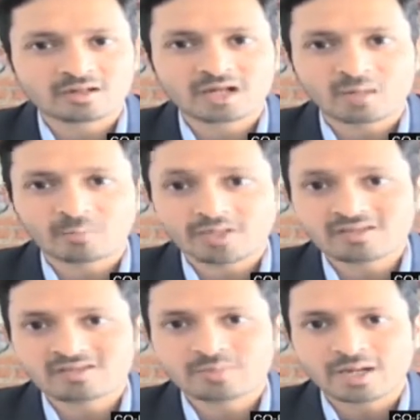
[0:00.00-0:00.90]

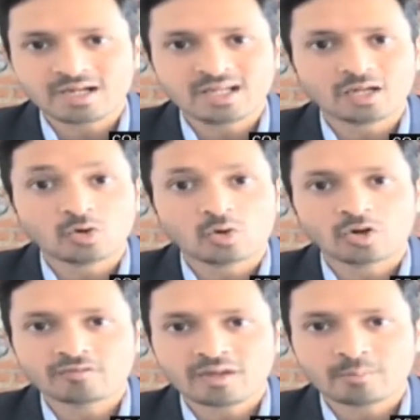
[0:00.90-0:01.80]
companies are spending a
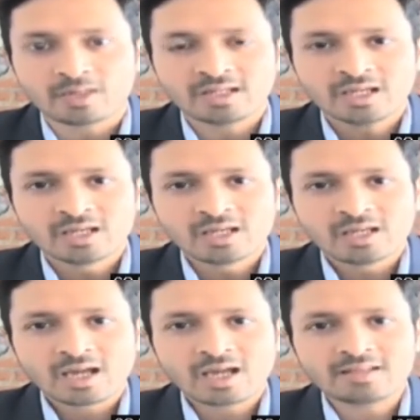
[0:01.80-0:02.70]
lot of their money,
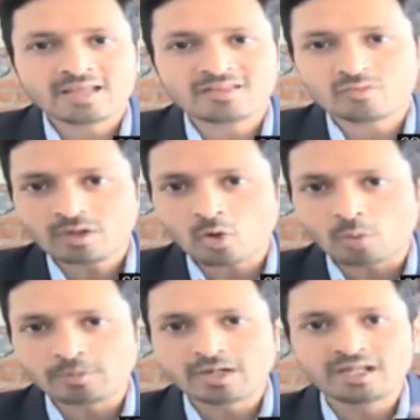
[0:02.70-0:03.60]
and that's when
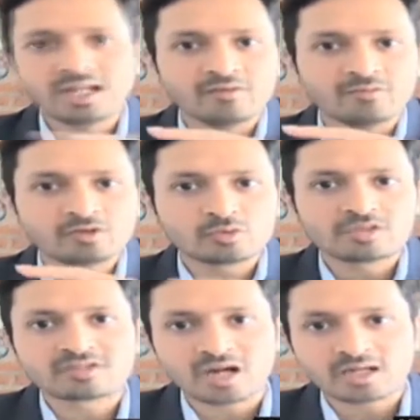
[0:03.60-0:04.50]
operating
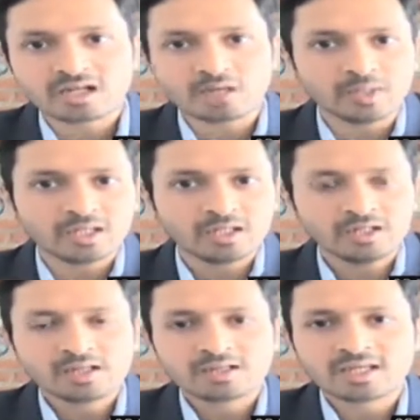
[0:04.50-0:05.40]
leverage will start coming
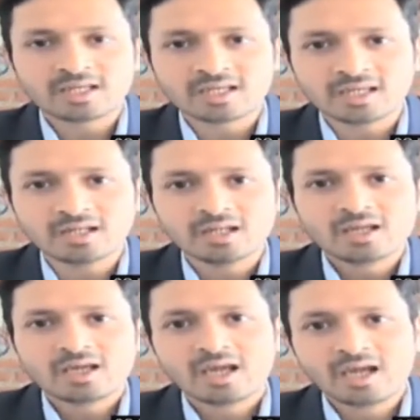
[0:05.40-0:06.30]
in, kicking
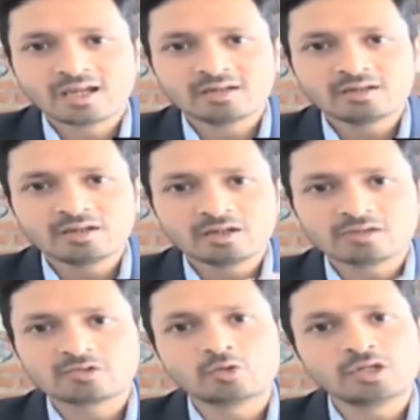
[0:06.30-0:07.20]
in, and
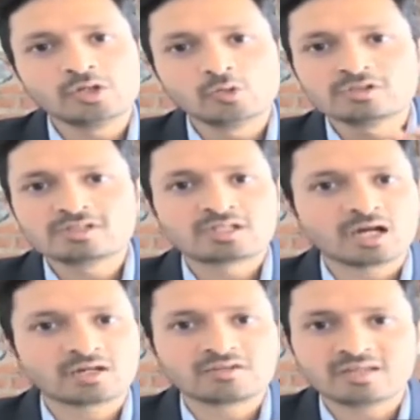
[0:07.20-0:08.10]
slowly you will
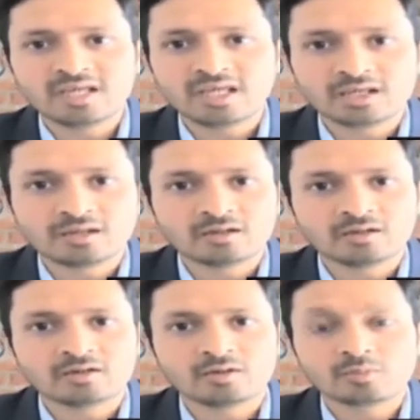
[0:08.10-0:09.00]
start seeing
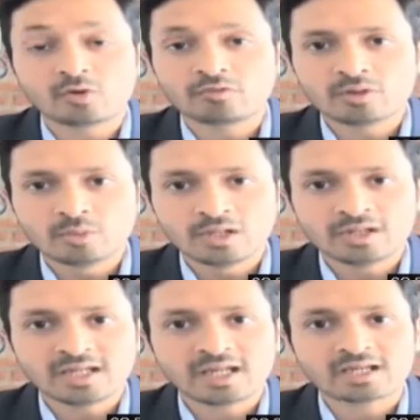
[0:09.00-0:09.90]

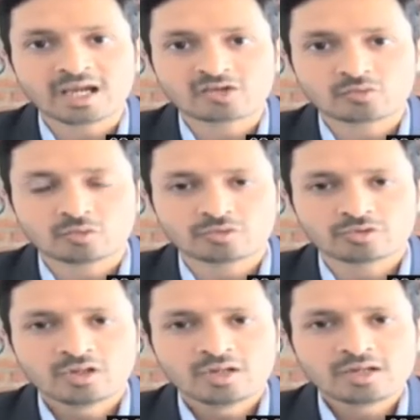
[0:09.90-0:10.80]
profitability and cash
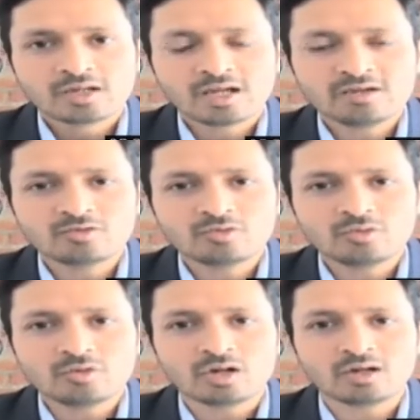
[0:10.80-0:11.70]
flows, right?
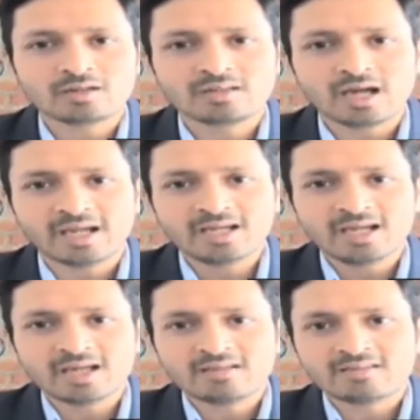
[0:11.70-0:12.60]
So the
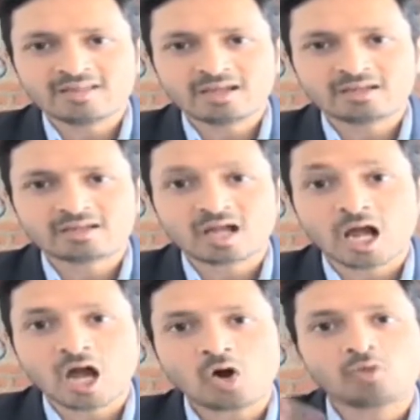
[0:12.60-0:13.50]
idea is that
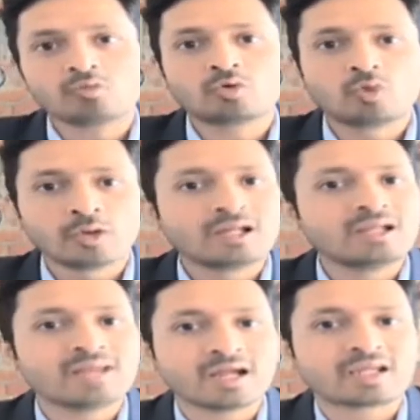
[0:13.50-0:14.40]
how
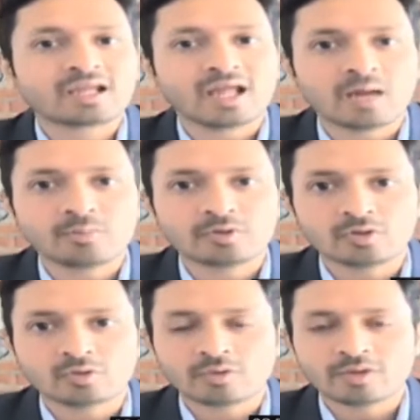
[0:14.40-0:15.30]
quickly that can
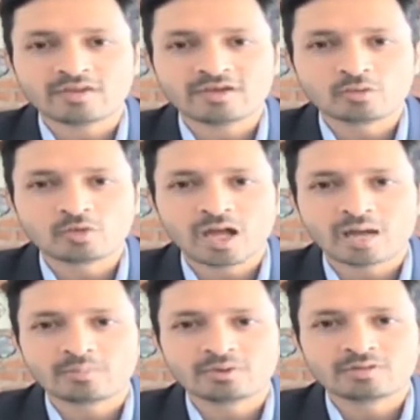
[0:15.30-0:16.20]
happen, whether it's going
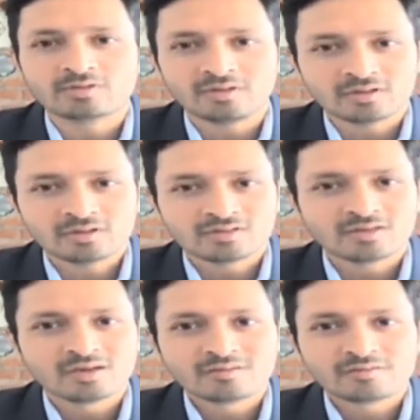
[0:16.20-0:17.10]
to happen in 3
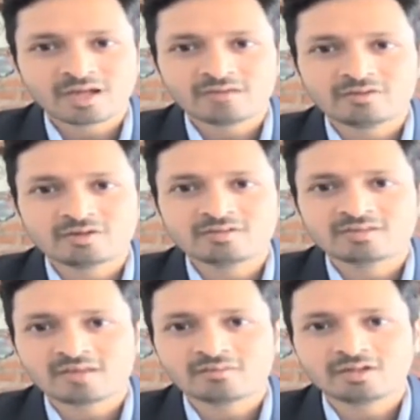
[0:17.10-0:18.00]
years, 5
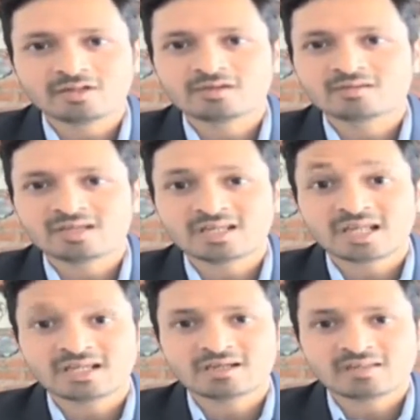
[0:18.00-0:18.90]
years, 7 years,
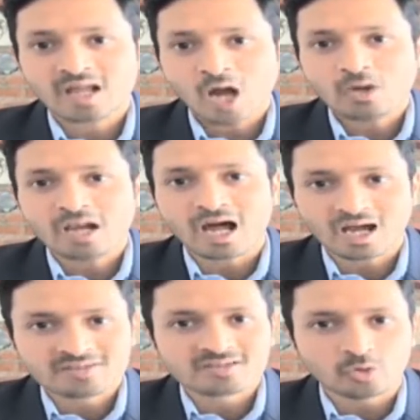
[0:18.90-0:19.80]
and 10 years, and how
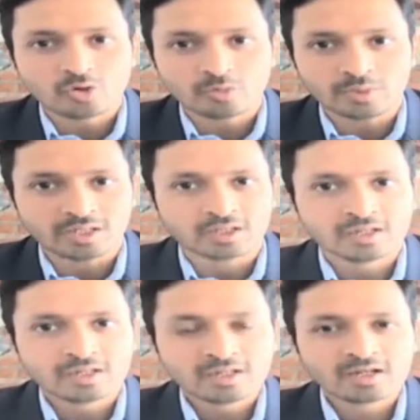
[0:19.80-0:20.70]
large is going to be,
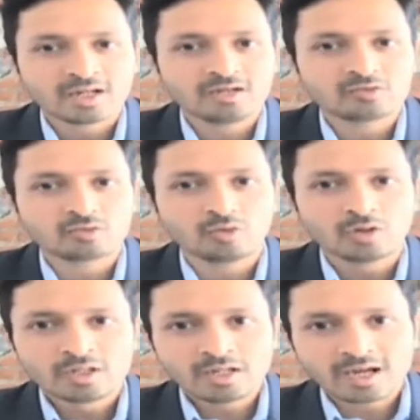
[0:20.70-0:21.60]
right?
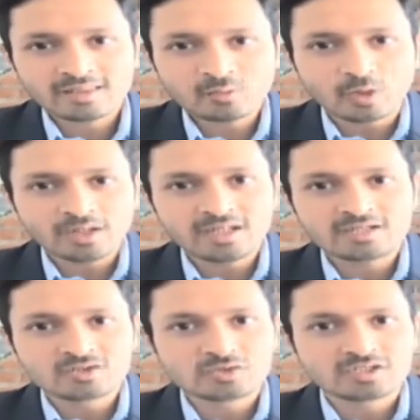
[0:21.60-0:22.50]
So I think
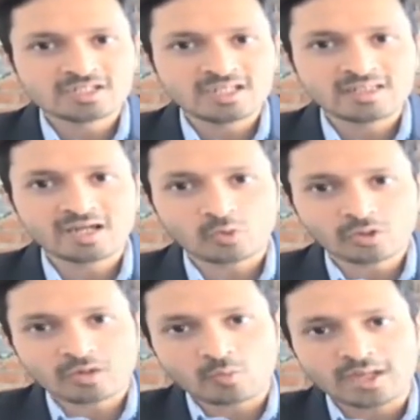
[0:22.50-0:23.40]
one needs to see that,
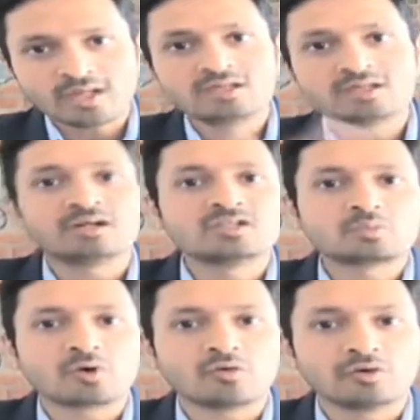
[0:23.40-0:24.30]
okay, when it
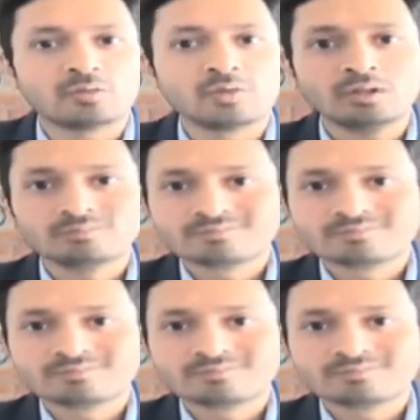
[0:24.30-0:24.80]
turns profitable,